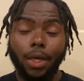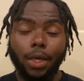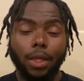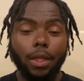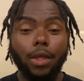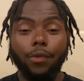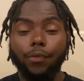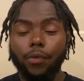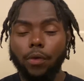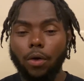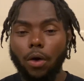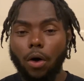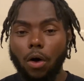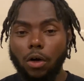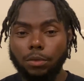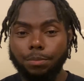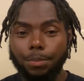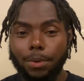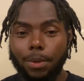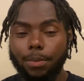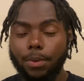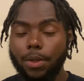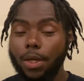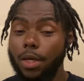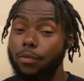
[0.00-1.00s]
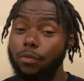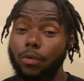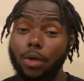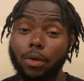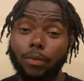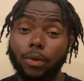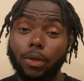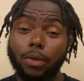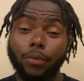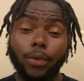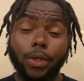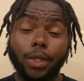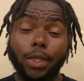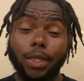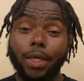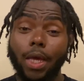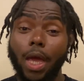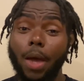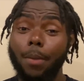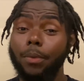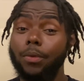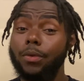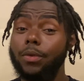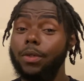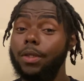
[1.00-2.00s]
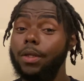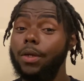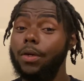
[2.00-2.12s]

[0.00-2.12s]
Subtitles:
This will cause people that's never really gambled in